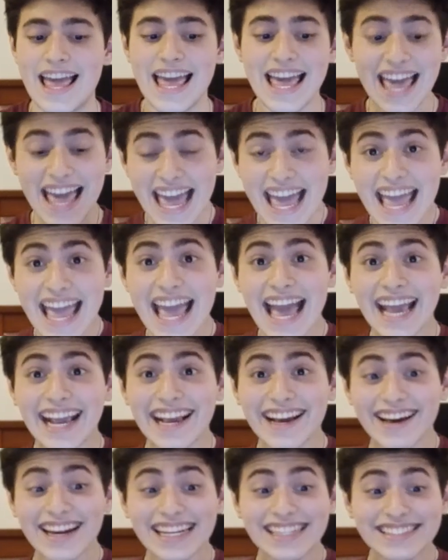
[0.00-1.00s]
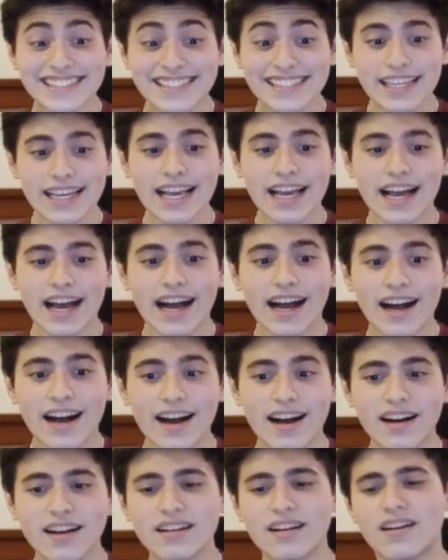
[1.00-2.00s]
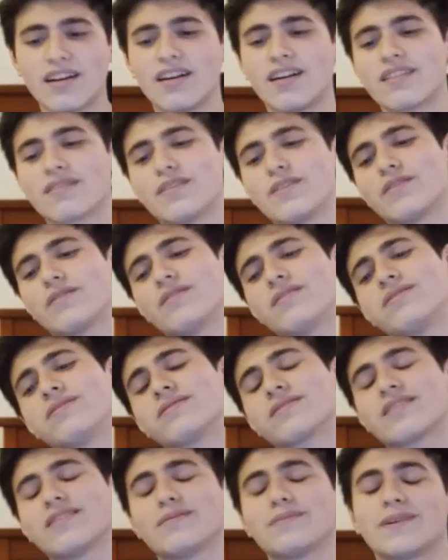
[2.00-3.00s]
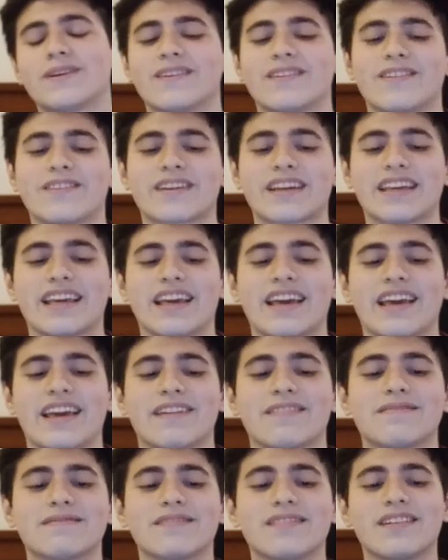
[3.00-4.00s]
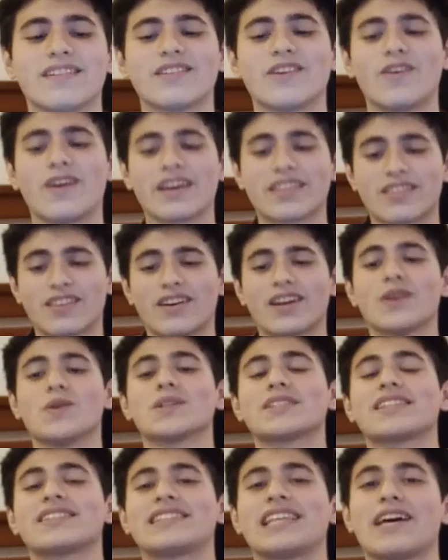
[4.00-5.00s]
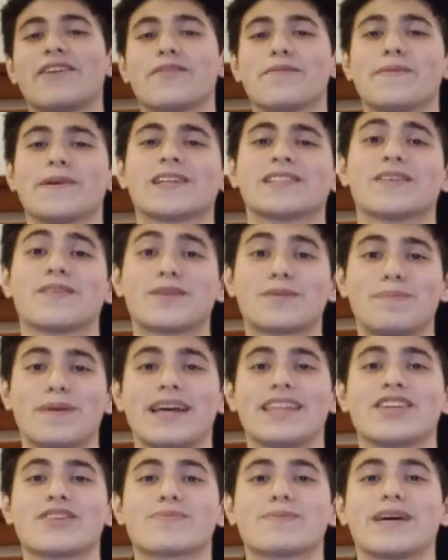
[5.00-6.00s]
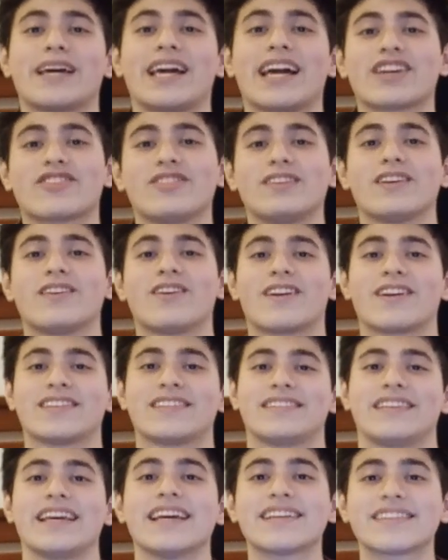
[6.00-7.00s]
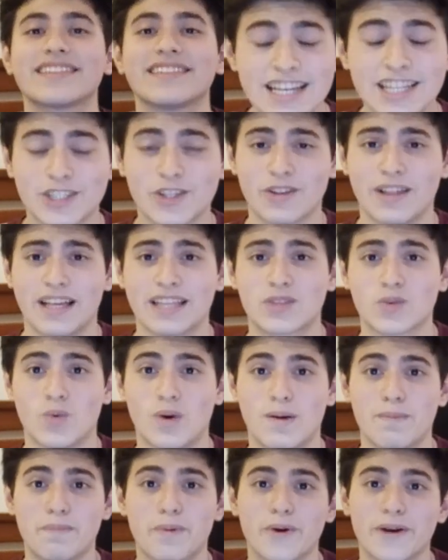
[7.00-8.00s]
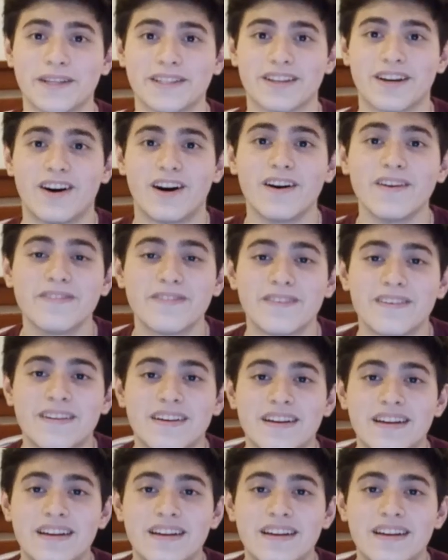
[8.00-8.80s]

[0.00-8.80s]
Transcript: I got a 6. Oh, come on. Okay. No, I thought it was a 7 because of Spanish, but I actually got a 6. So that's 1 point off.